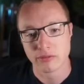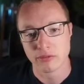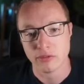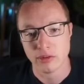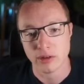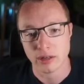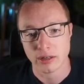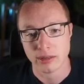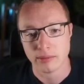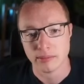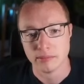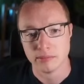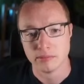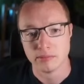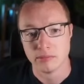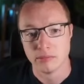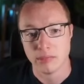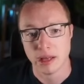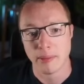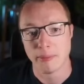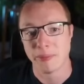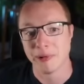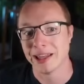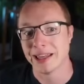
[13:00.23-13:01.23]

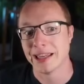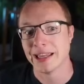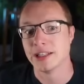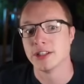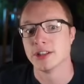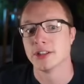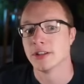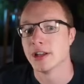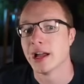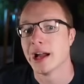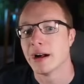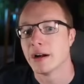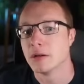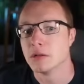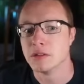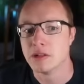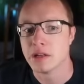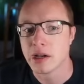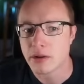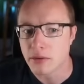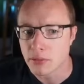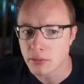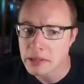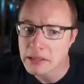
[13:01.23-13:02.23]
application out
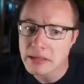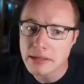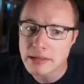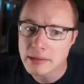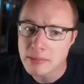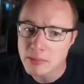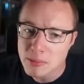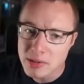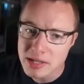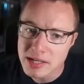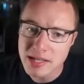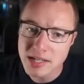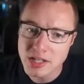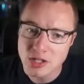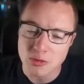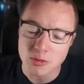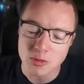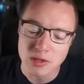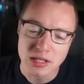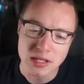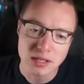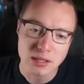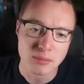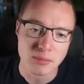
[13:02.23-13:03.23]
there written in
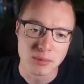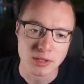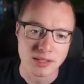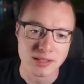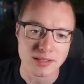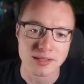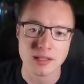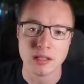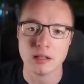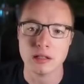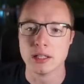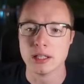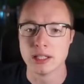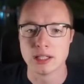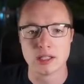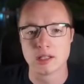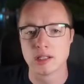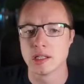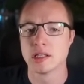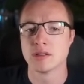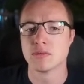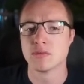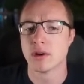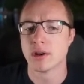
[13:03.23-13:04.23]
PHP, but still
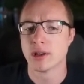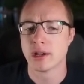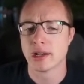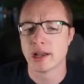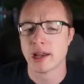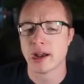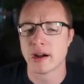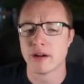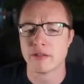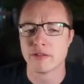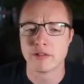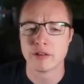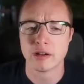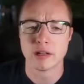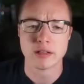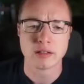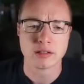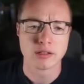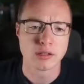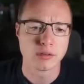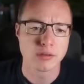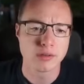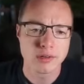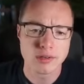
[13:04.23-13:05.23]
it's running Laravel,
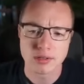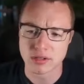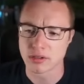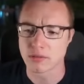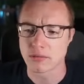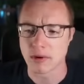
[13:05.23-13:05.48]
so there's